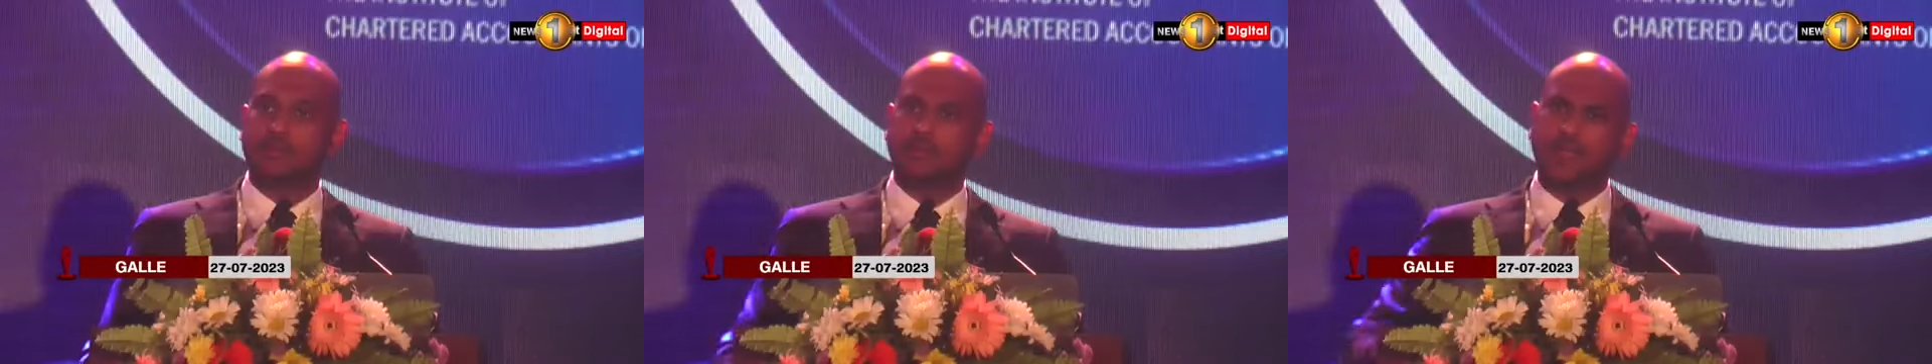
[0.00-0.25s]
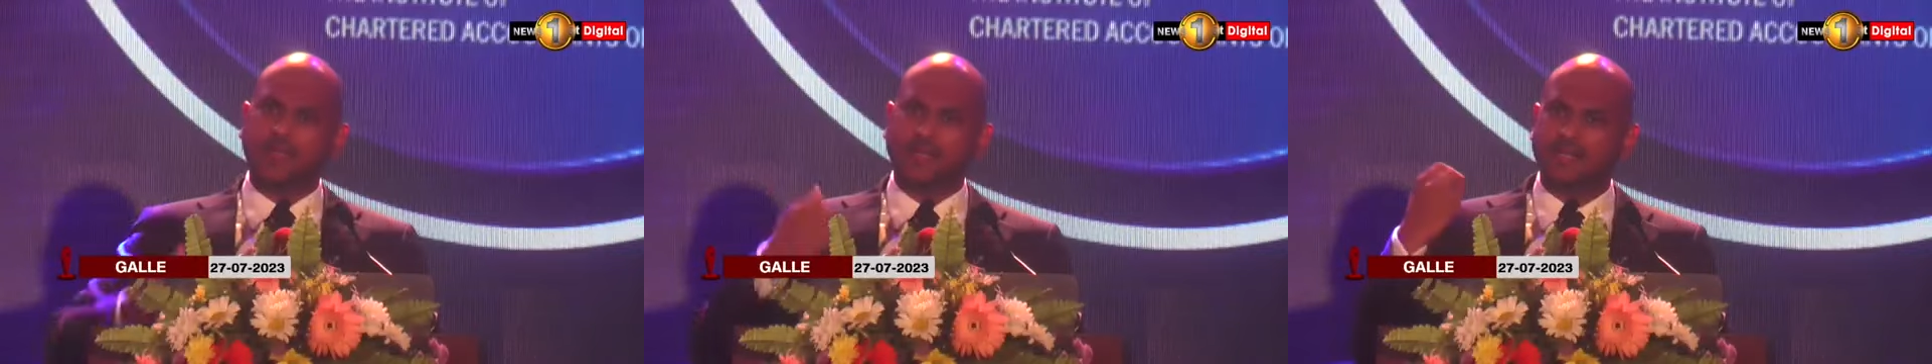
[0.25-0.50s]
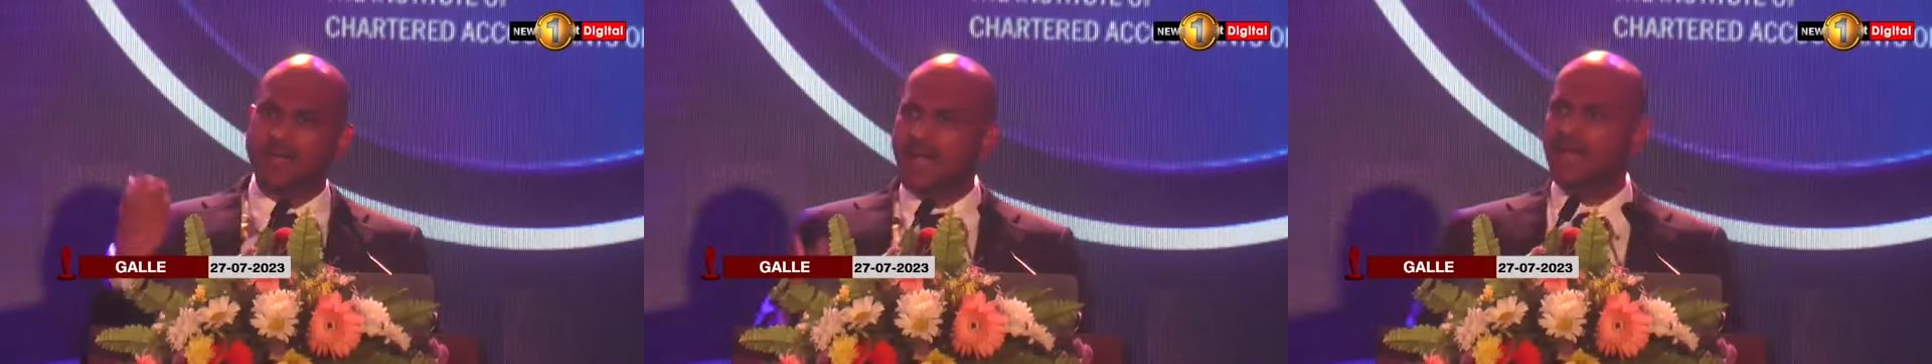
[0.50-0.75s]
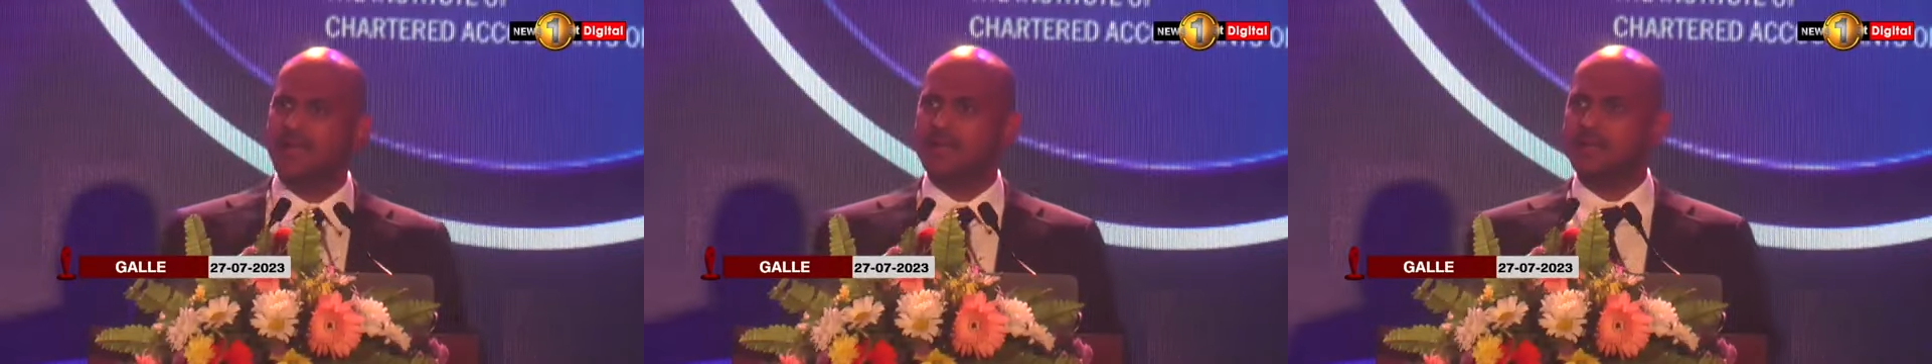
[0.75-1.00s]
They are
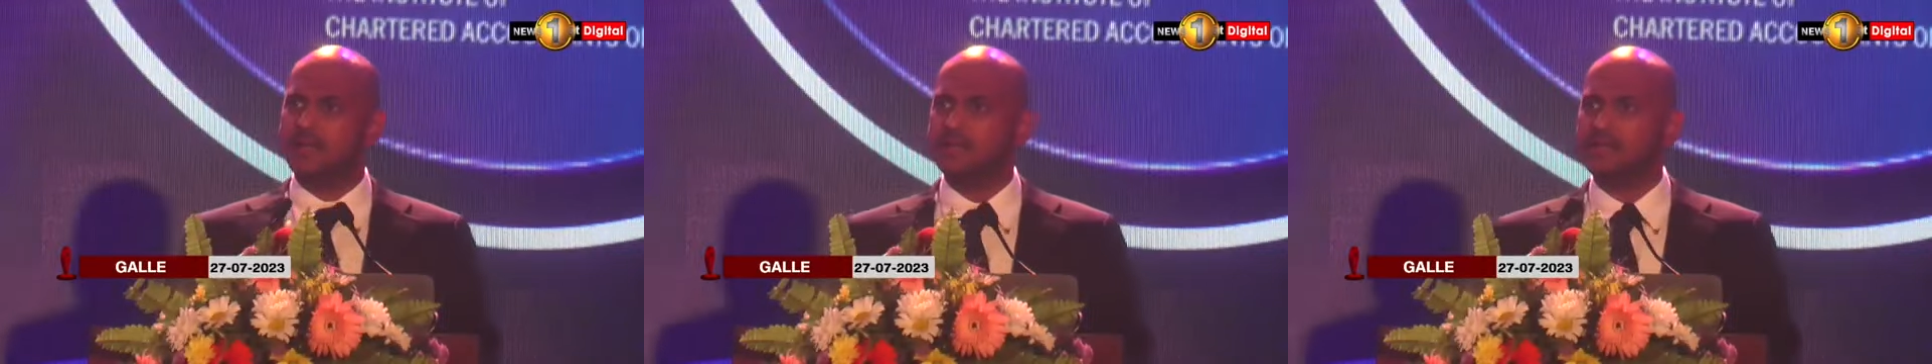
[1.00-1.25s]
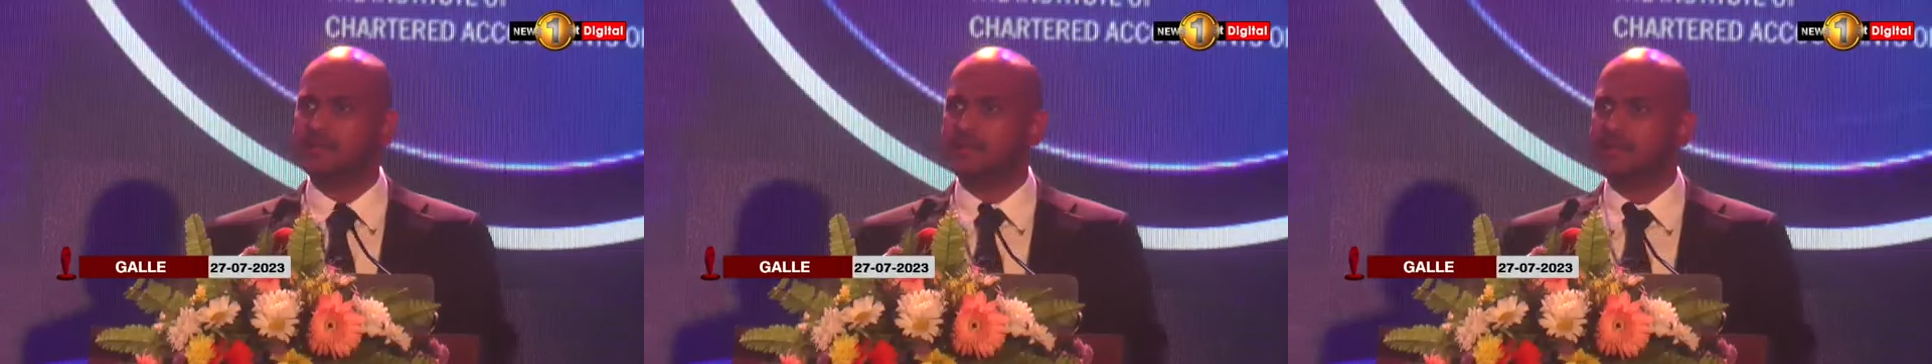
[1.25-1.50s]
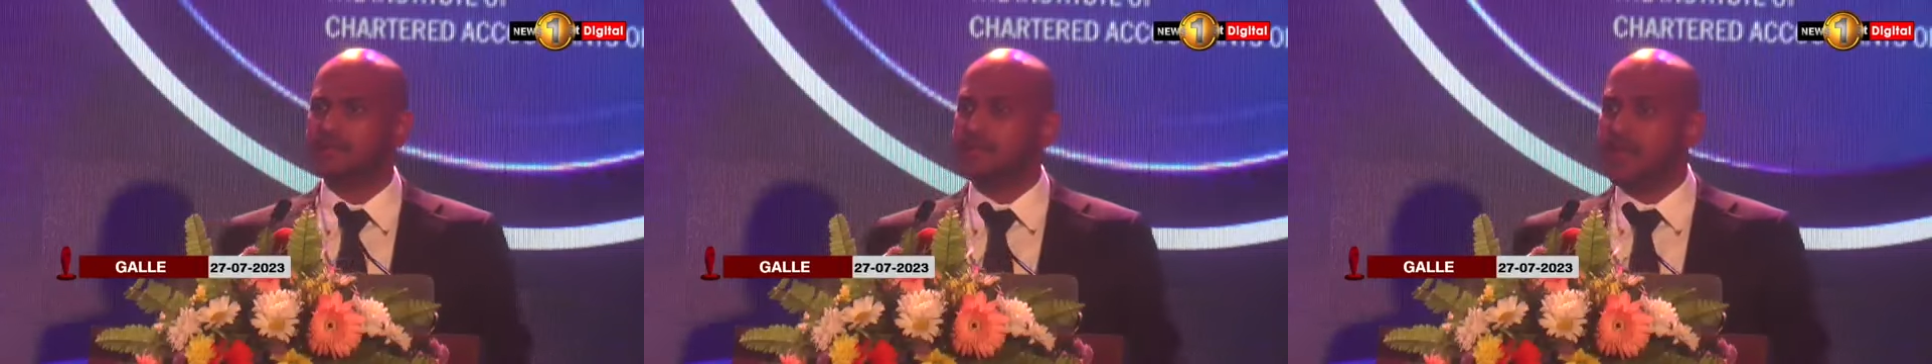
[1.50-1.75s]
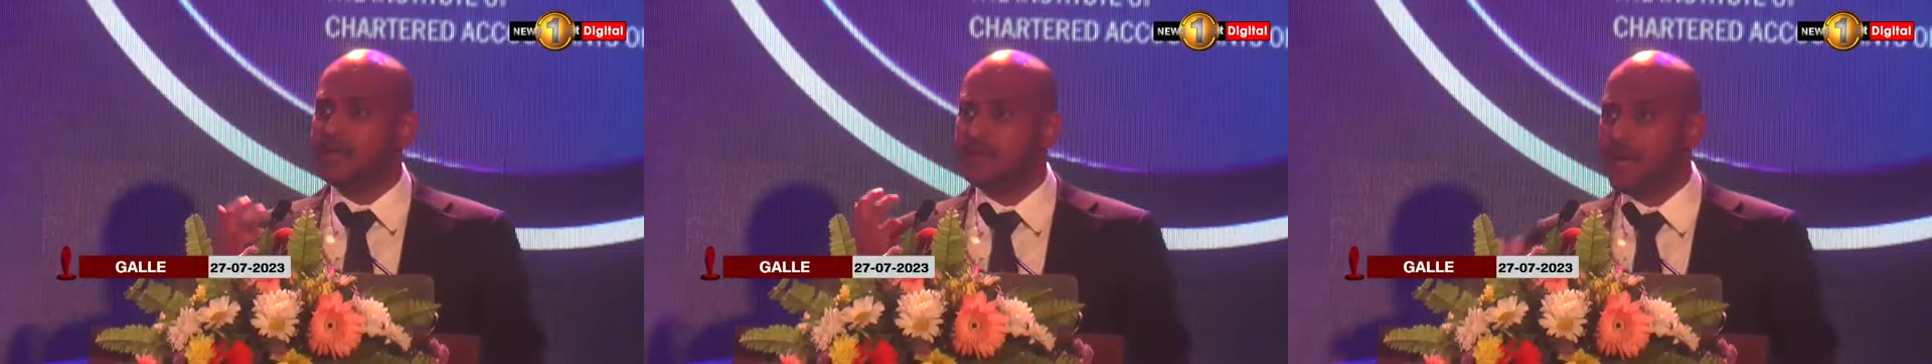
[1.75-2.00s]
tired.
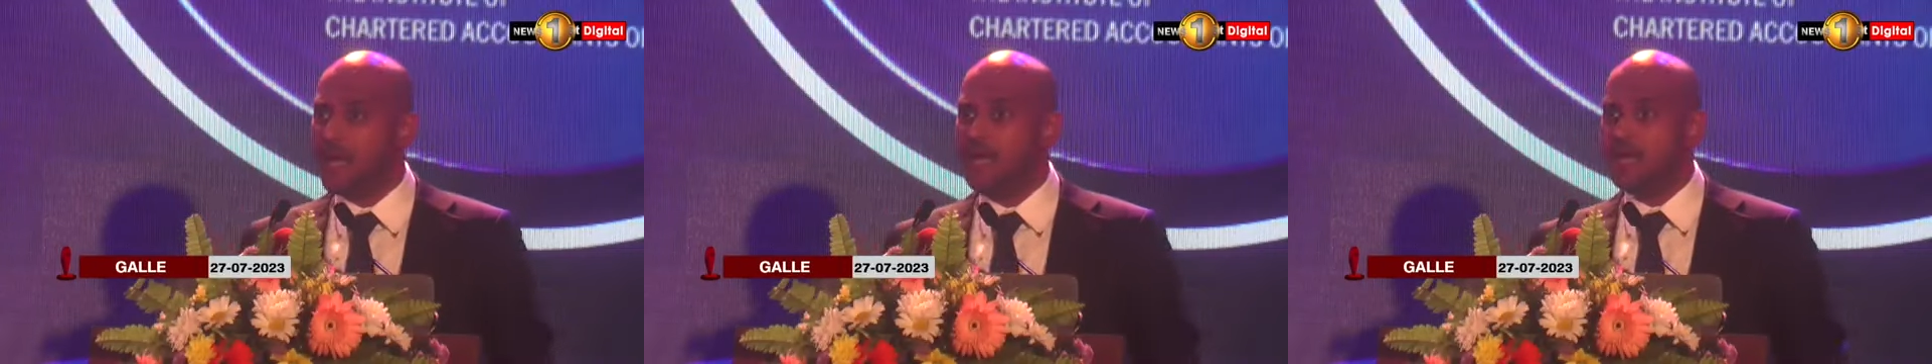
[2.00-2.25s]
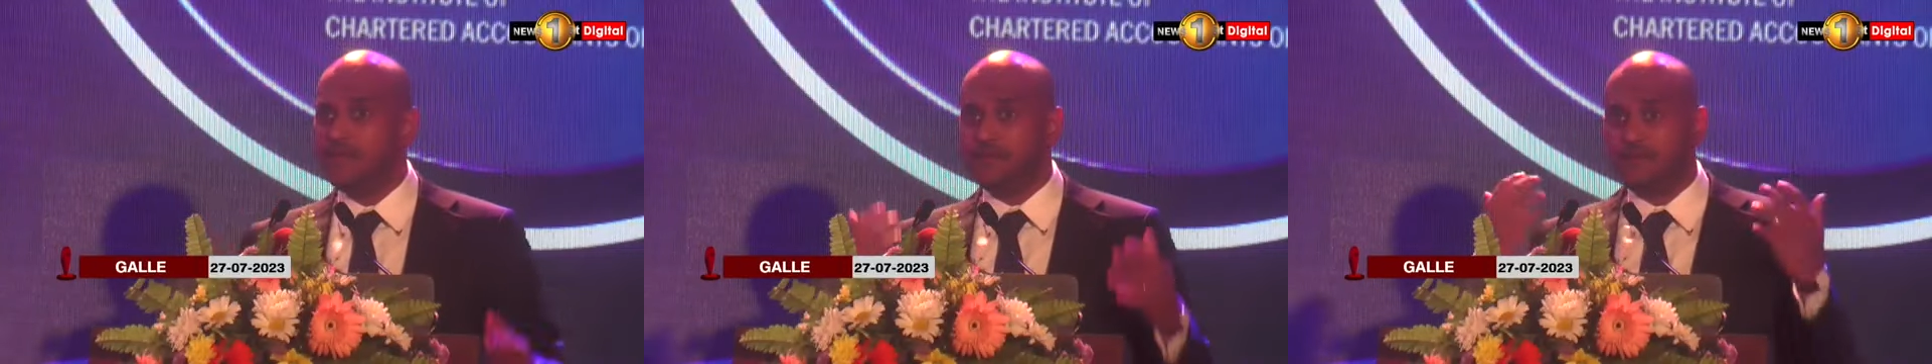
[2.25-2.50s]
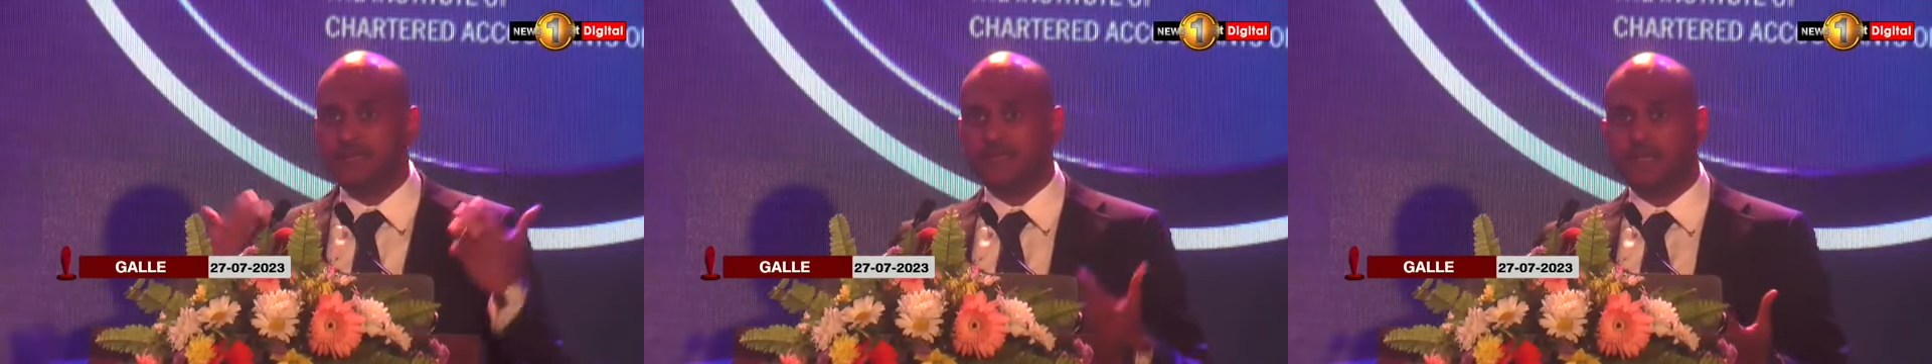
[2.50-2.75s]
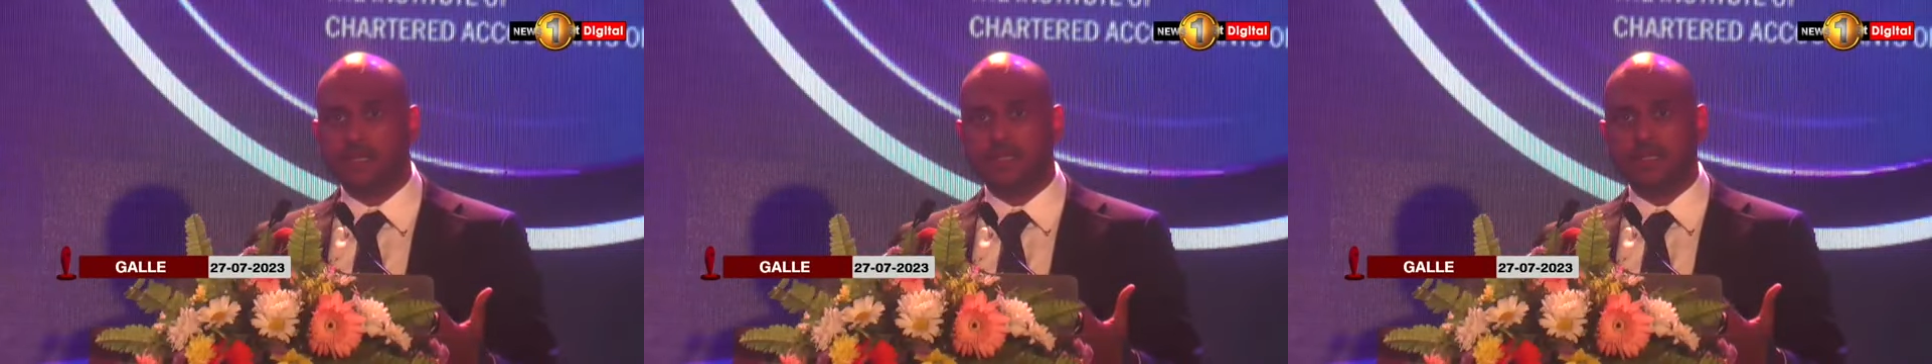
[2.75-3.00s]
They are tired
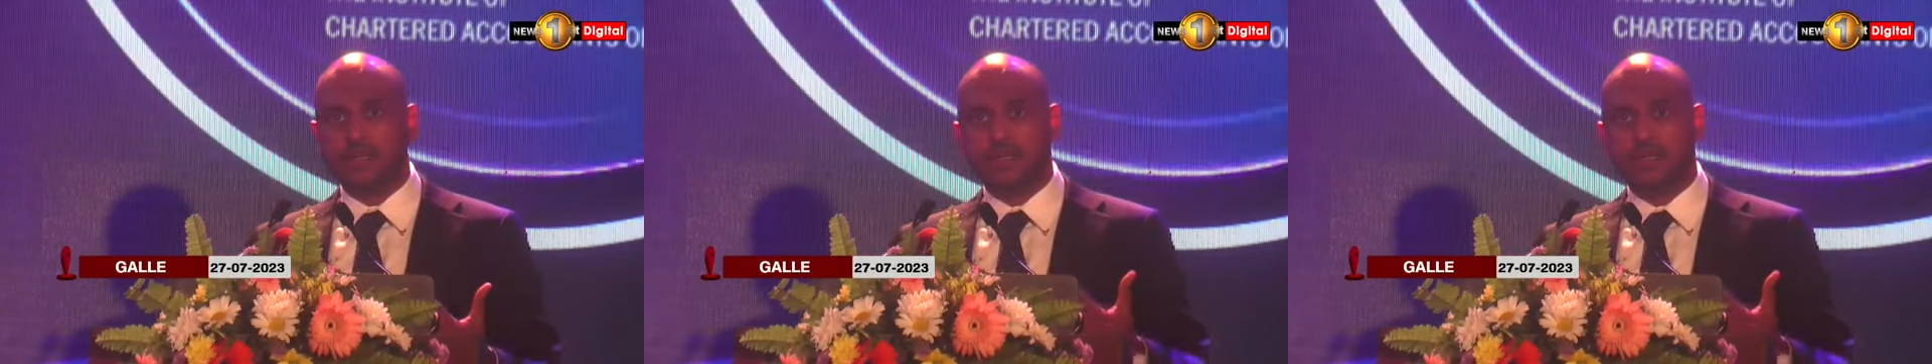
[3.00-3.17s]
physically,